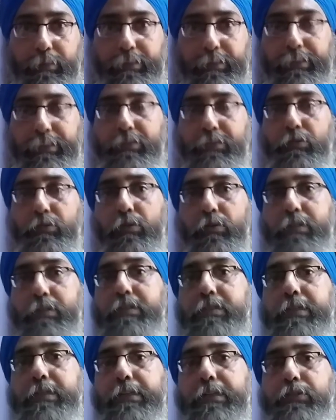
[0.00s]
There is no
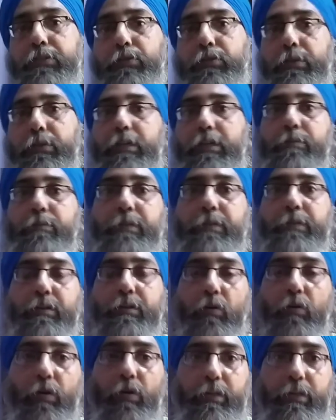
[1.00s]
consent, so it will be
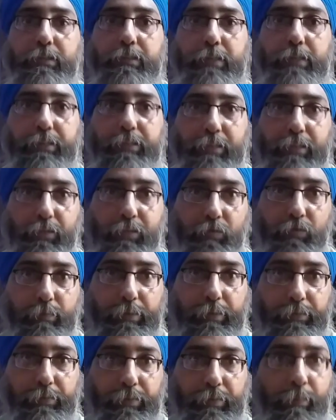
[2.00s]
called as a sexual
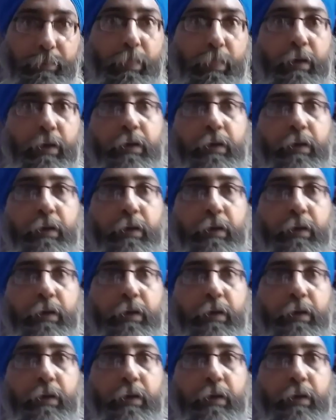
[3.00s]
battery.